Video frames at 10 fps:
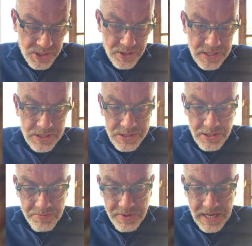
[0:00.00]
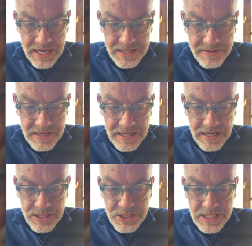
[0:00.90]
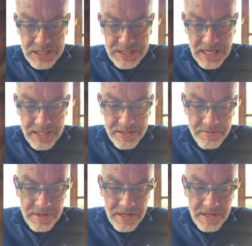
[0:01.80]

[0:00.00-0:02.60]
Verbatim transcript: in it and some bread. And Jesus said to them,